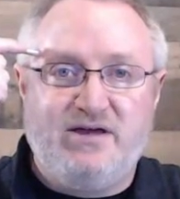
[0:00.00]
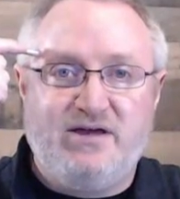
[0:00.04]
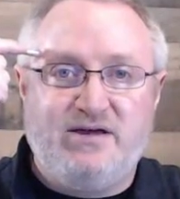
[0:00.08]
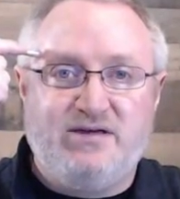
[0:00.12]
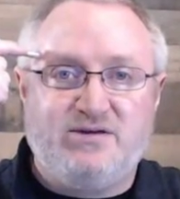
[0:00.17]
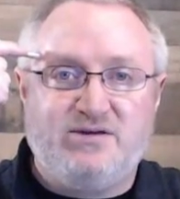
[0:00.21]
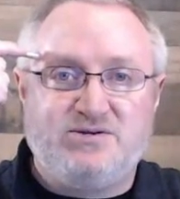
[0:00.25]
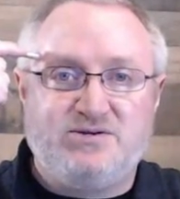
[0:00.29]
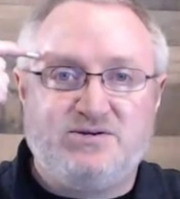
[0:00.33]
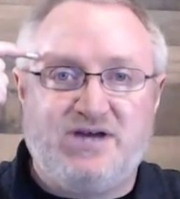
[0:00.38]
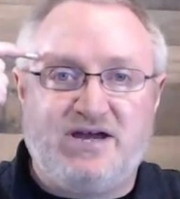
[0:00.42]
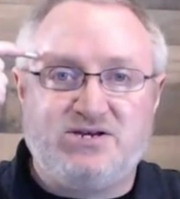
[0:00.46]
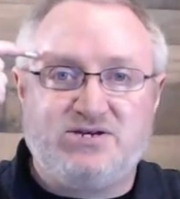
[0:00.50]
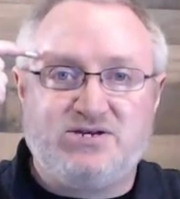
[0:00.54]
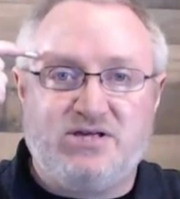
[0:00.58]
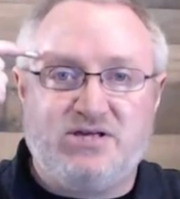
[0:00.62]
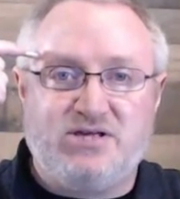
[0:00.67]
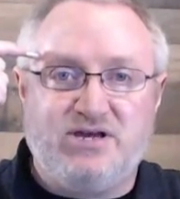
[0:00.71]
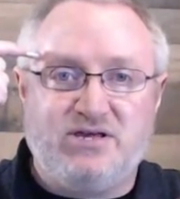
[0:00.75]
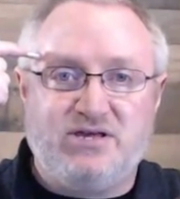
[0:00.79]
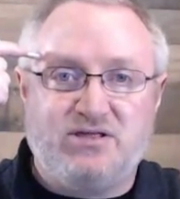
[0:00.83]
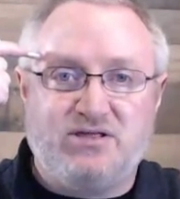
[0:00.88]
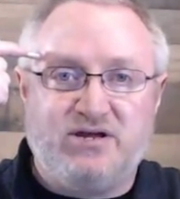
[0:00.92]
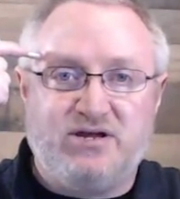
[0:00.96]
There's actually
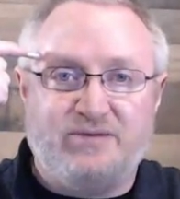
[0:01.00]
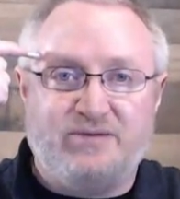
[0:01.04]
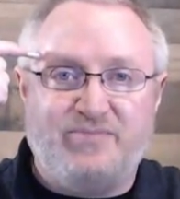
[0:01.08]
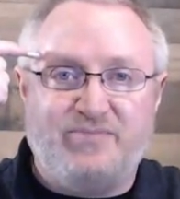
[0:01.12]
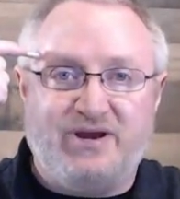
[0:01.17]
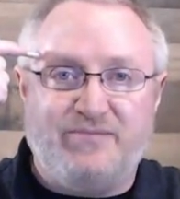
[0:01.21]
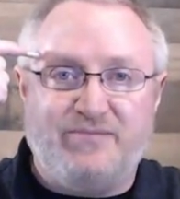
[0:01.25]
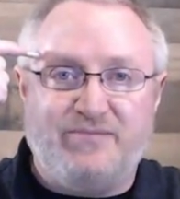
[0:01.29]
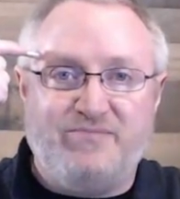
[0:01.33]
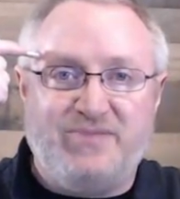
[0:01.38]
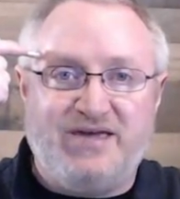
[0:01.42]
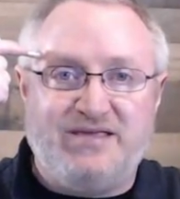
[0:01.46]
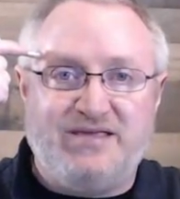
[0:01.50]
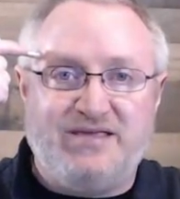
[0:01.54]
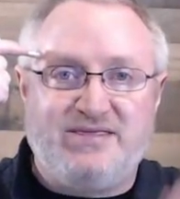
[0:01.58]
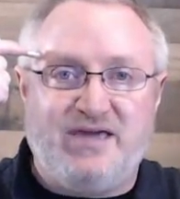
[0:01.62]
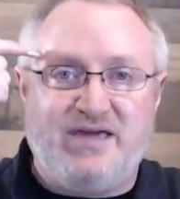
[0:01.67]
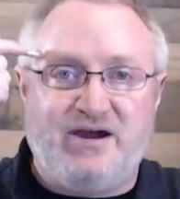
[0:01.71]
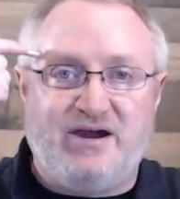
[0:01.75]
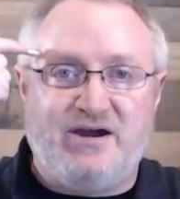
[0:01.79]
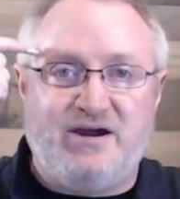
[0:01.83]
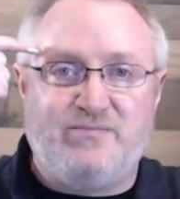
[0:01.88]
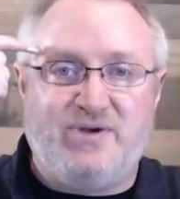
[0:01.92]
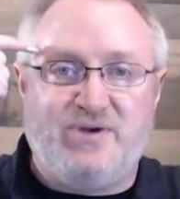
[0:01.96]
a little bit of meat
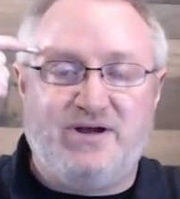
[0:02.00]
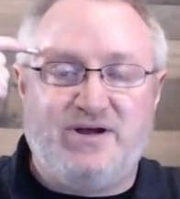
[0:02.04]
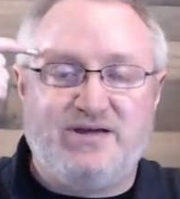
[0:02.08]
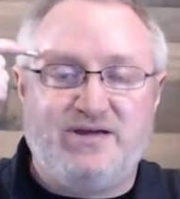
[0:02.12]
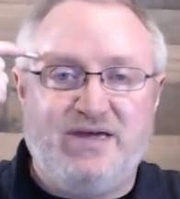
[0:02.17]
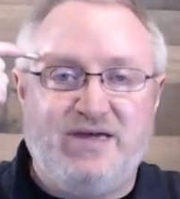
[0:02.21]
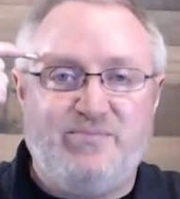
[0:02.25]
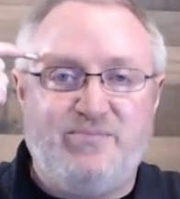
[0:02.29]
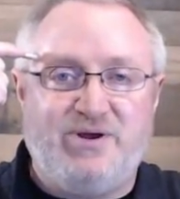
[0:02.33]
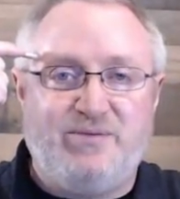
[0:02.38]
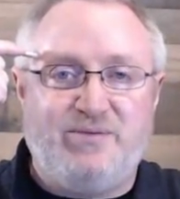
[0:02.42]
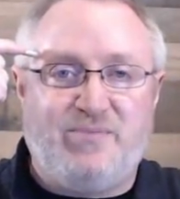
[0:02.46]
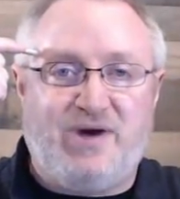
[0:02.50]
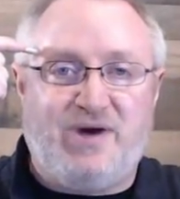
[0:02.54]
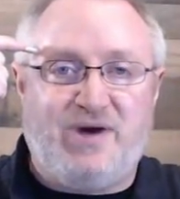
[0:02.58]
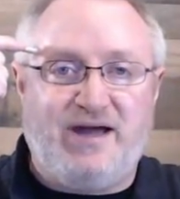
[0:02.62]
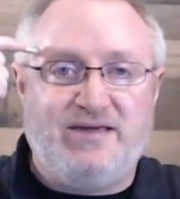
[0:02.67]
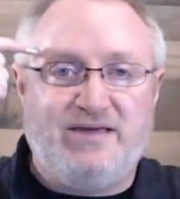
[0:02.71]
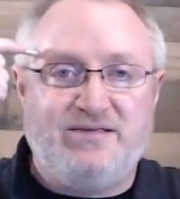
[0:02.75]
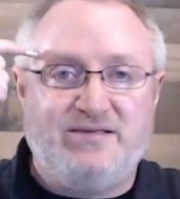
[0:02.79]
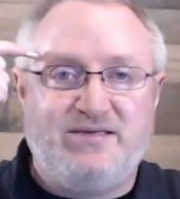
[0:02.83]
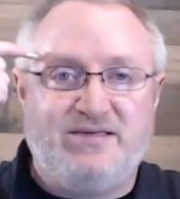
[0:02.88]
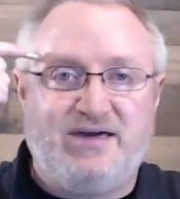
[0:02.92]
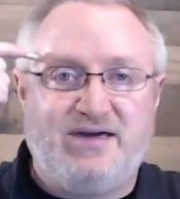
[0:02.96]
there, but keep in
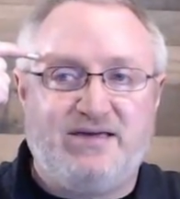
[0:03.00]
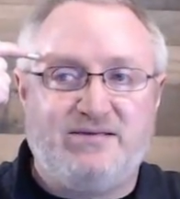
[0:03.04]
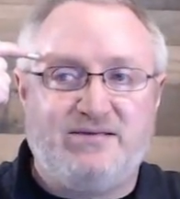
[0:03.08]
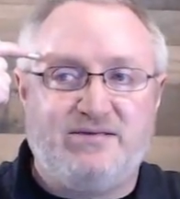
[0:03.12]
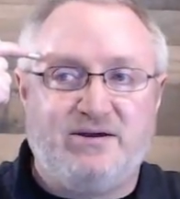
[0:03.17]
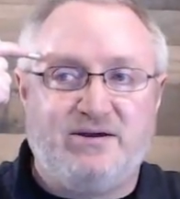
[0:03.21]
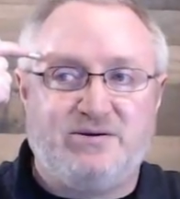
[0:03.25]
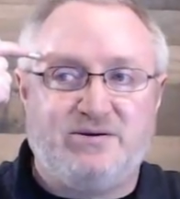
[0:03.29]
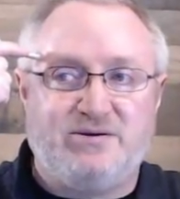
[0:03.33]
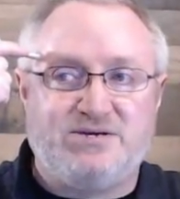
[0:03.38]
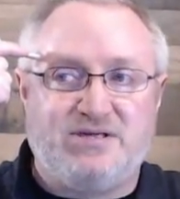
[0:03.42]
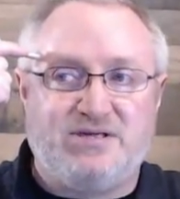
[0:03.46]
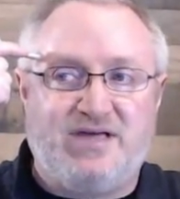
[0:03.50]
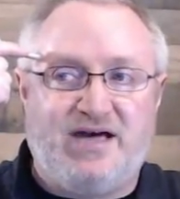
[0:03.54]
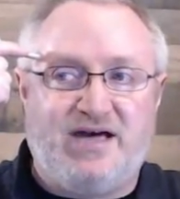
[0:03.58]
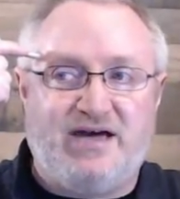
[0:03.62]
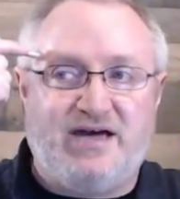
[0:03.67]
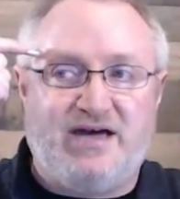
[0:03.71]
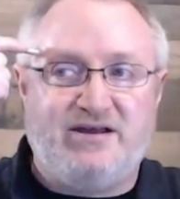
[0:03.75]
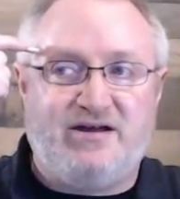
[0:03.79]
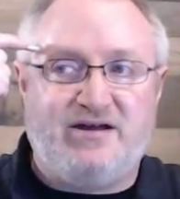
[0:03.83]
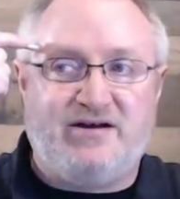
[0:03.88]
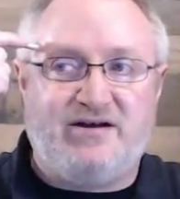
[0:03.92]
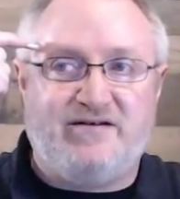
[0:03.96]
mind that there's a
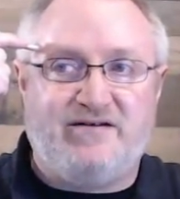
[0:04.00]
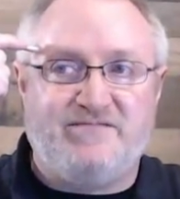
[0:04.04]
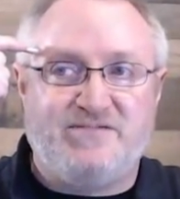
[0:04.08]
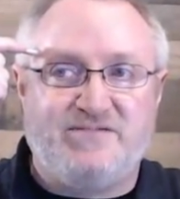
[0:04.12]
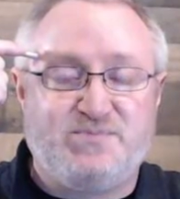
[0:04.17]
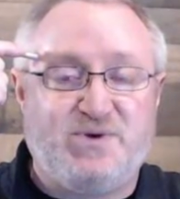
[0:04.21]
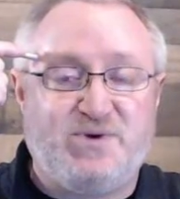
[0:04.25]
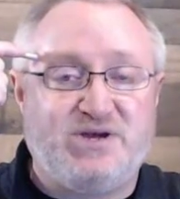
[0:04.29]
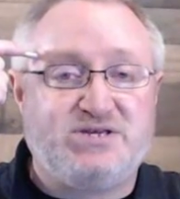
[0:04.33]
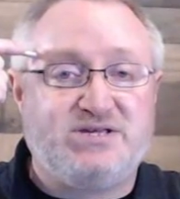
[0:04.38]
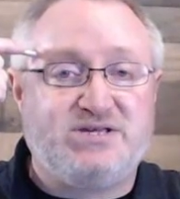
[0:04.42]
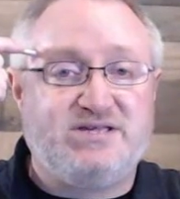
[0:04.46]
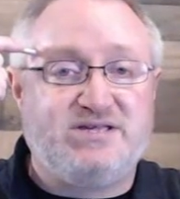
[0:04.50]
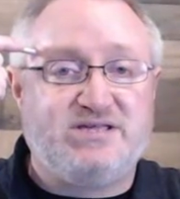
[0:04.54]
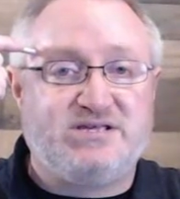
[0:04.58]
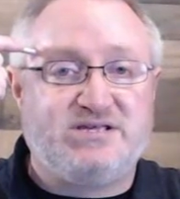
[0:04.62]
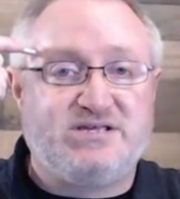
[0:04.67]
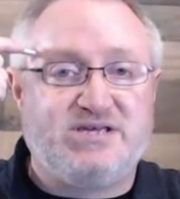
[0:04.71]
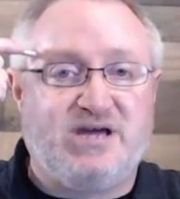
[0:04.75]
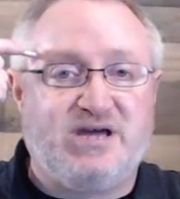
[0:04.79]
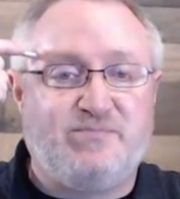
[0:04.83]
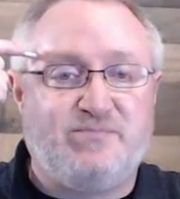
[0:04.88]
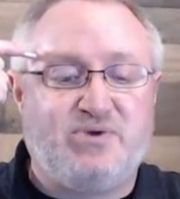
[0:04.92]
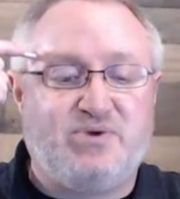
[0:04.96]
lot of, especially in the
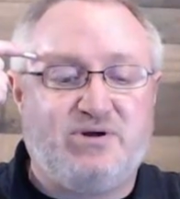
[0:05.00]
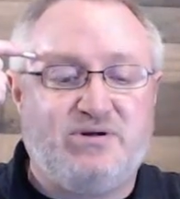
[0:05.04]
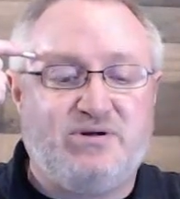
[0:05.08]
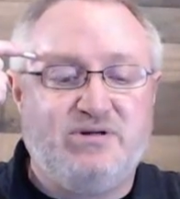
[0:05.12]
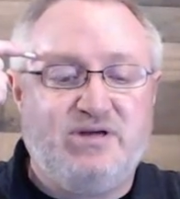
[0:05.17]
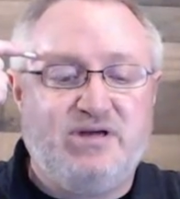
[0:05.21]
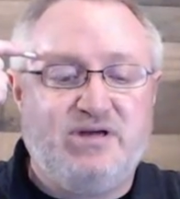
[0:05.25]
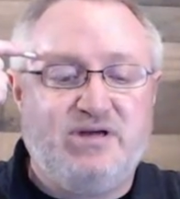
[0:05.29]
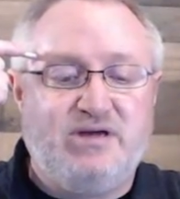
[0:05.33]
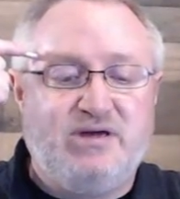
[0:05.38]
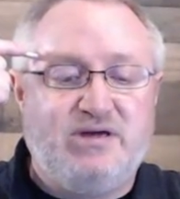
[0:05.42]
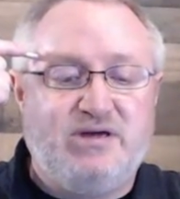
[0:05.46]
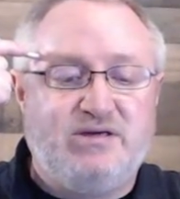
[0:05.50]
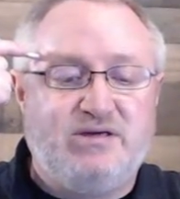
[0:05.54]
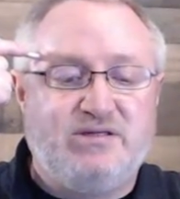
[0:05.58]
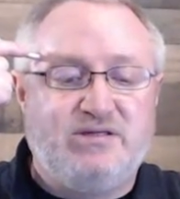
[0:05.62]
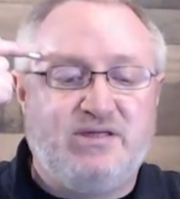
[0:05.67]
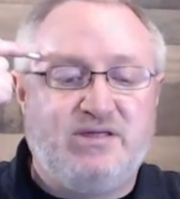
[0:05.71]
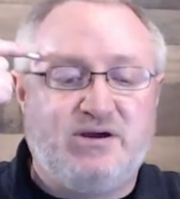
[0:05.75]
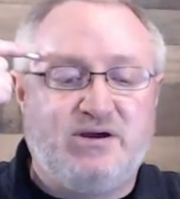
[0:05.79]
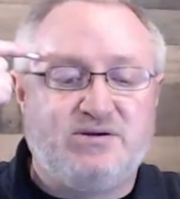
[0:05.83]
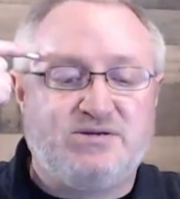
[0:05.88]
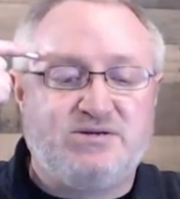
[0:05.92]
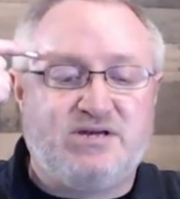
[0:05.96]
temple,
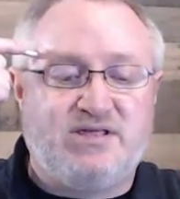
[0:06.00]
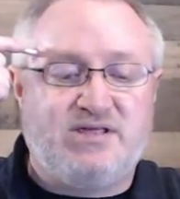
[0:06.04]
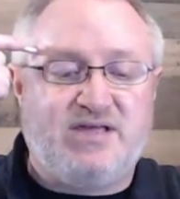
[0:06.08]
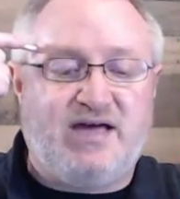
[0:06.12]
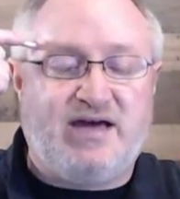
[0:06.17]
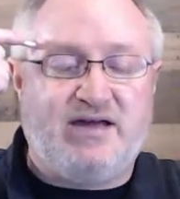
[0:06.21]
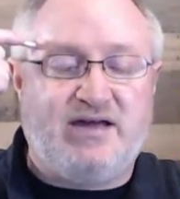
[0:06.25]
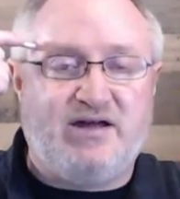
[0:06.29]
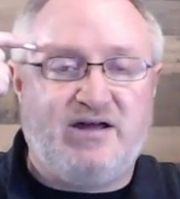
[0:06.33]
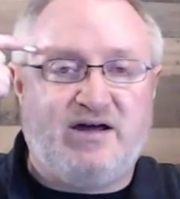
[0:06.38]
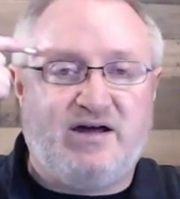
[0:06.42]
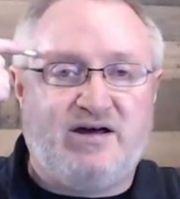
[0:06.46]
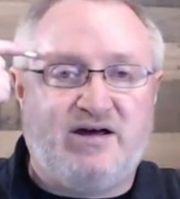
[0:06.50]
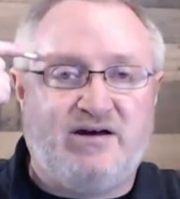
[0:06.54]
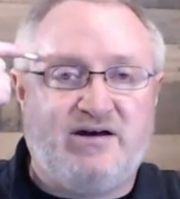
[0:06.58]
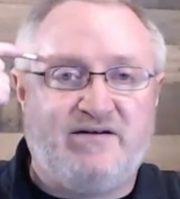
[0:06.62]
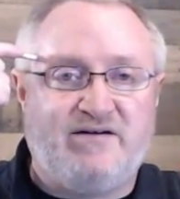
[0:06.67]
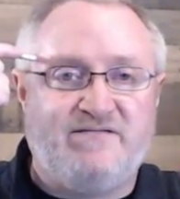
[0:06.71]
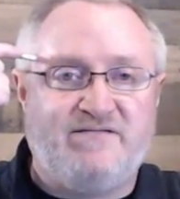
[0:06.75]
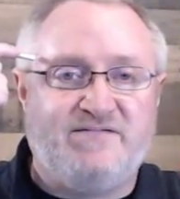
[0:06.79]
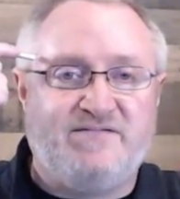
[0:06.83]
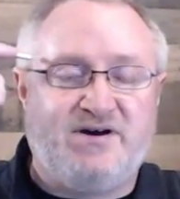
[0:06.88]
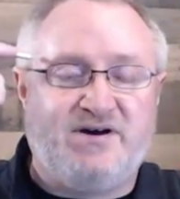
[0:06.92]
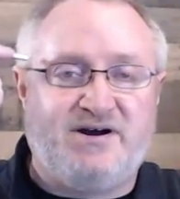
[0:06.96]
there's a lot of